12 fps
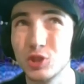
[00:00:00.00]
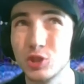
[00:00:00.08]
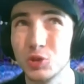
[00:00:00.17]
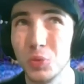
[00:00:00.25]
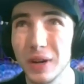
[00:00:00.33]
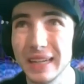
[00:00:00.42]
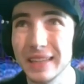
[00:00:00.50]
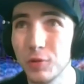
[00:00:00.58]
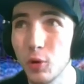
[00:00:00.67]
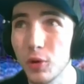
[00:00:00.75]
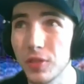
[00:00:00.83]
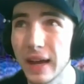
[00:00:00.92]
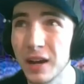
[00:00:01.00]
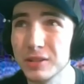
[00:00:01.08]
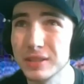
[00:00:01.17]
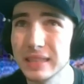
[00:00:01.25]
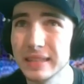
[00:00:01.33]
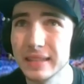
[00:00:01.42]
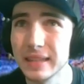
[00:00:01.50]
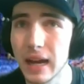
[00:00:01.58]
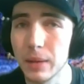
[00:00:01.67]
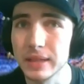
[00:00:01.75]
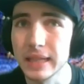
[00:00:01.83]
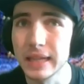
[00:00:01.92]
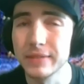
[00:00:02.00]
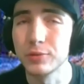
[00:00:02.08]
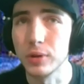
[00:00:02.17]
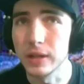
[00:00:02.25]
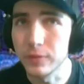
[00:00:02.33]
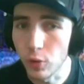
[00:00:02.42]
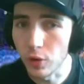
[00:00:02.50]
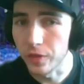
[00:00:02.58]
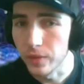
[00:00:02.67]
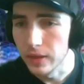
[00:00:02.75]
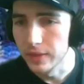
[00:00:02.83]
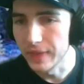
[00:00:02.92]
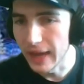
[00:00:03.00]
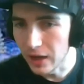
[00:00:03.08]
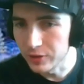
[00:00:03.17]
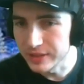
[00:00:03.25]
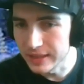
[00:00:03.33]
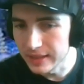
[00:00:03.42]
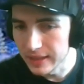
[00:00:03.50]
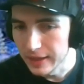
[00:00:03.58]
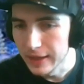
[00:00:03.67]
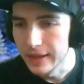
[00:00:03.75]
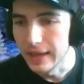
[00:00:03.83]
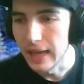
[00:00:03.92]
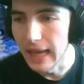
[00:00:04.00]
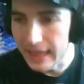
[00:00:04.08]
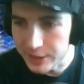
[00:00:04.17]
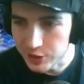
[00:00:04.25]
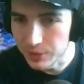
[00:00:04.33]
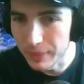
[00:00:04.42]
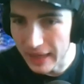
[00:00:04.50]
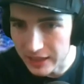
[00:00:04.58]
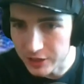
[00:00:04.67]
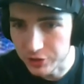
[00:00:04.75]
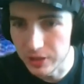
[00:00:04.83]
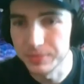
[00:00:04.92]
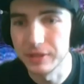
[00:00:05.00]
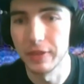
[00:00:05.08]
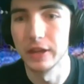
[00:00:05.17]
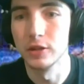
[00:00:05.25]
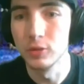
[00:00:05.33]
24,000, I believe, 24,000 ancient manuscripts of the New